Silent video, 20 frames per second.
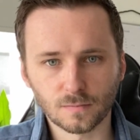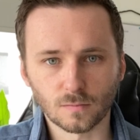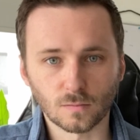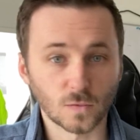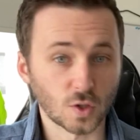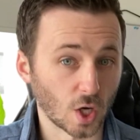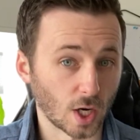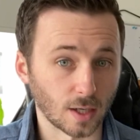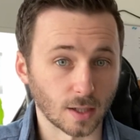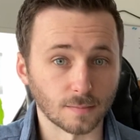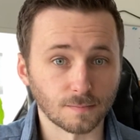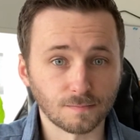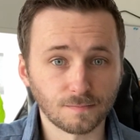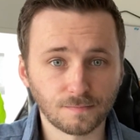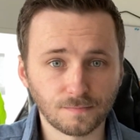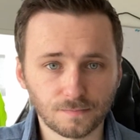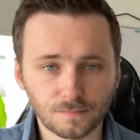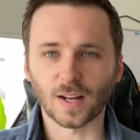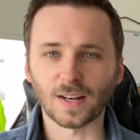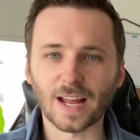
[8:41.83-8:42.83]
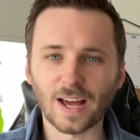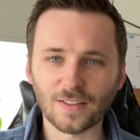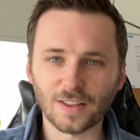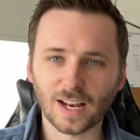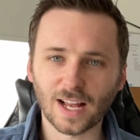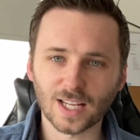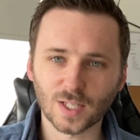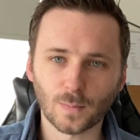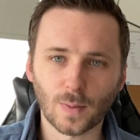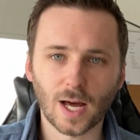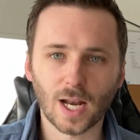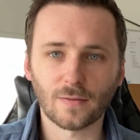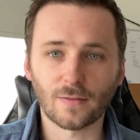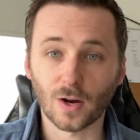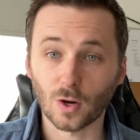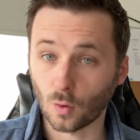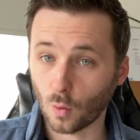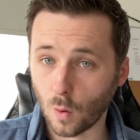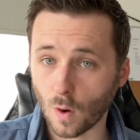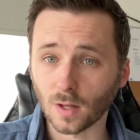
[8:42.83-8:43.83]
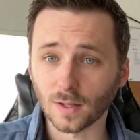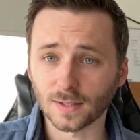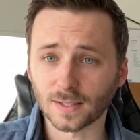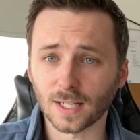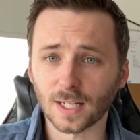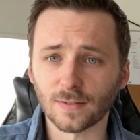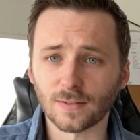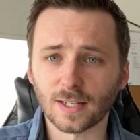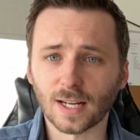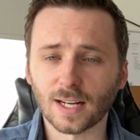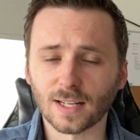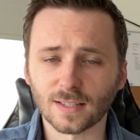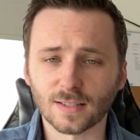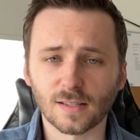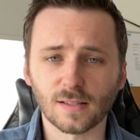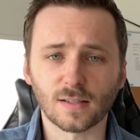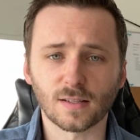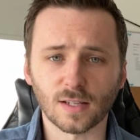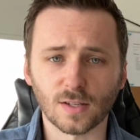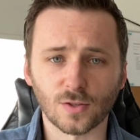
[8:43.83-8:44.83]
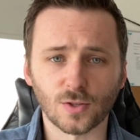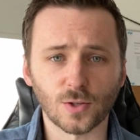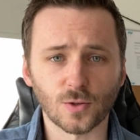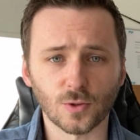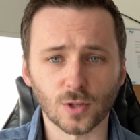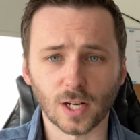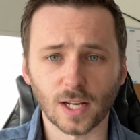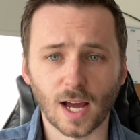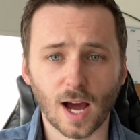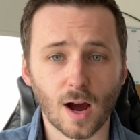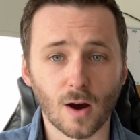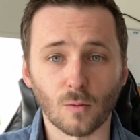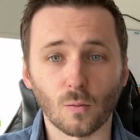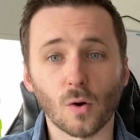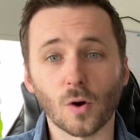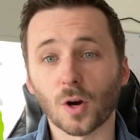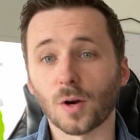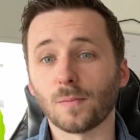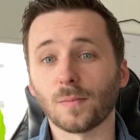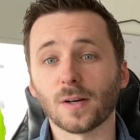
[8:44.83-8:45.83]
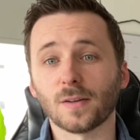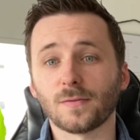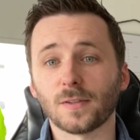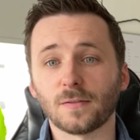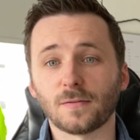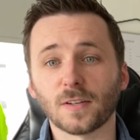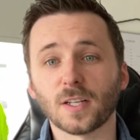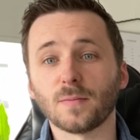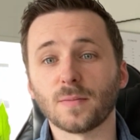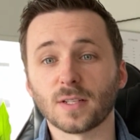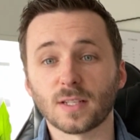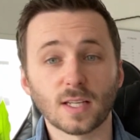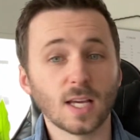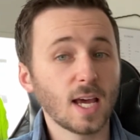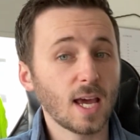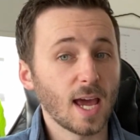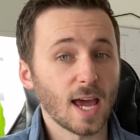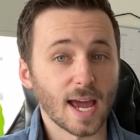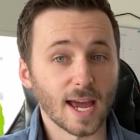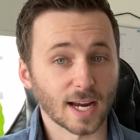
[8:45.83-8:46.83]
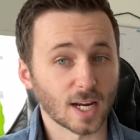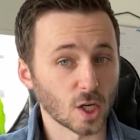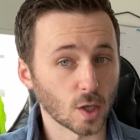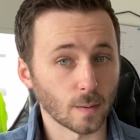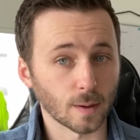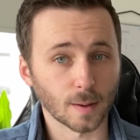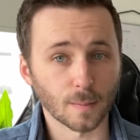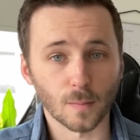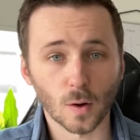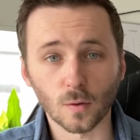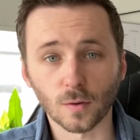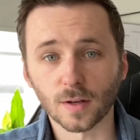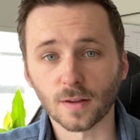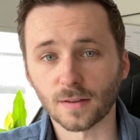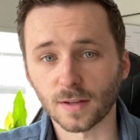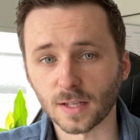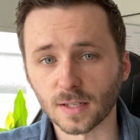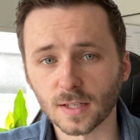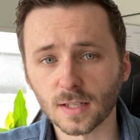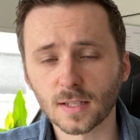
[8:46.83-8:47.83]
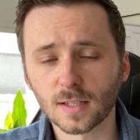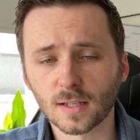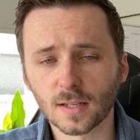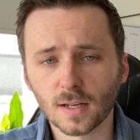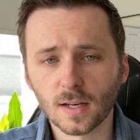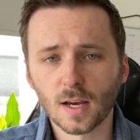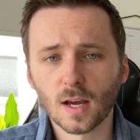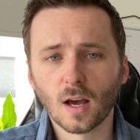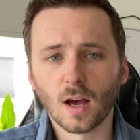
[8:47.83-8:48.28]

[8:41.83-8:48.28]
China. Now, the last part of our qualitative analysis is usually our Warren Buffett famous economic moat thesis.